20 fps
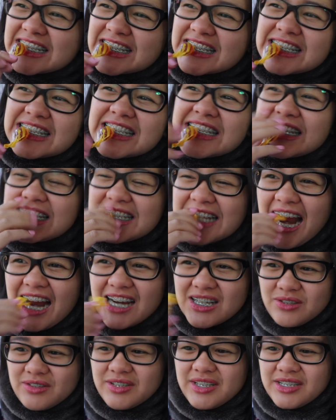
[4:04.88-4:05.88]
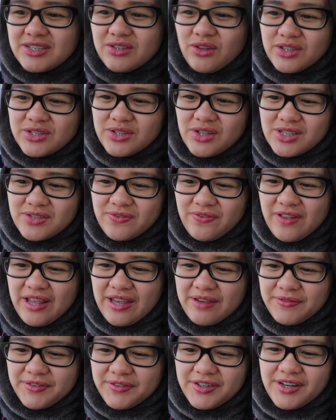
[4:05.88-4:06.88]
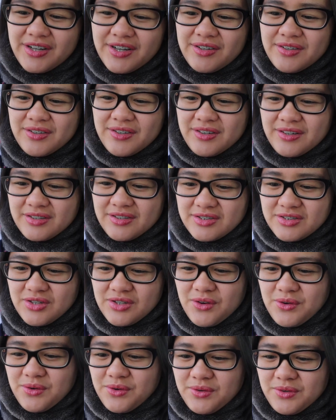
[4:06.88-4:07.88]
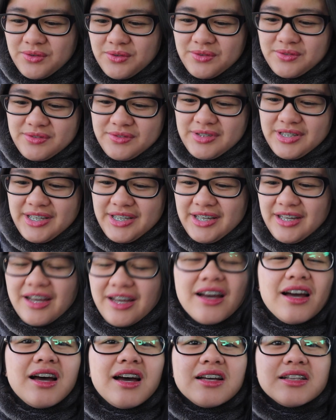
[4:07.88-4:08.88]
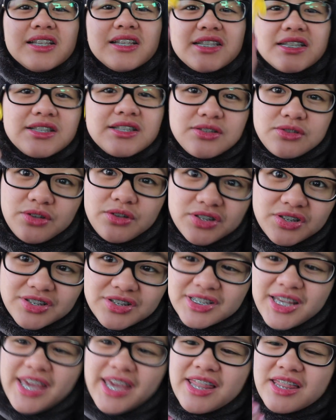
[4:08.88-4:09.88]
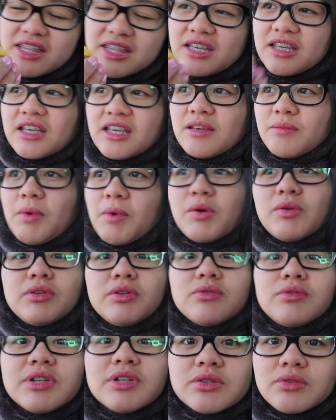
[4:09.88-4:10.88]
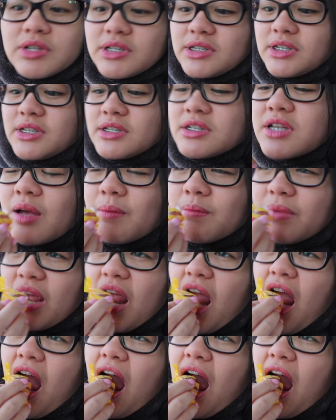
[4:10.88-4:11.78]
This is actually soy sauce flavor. So yeah, this is the soy sauce candy. Paulit-ulit ko na sinasabi.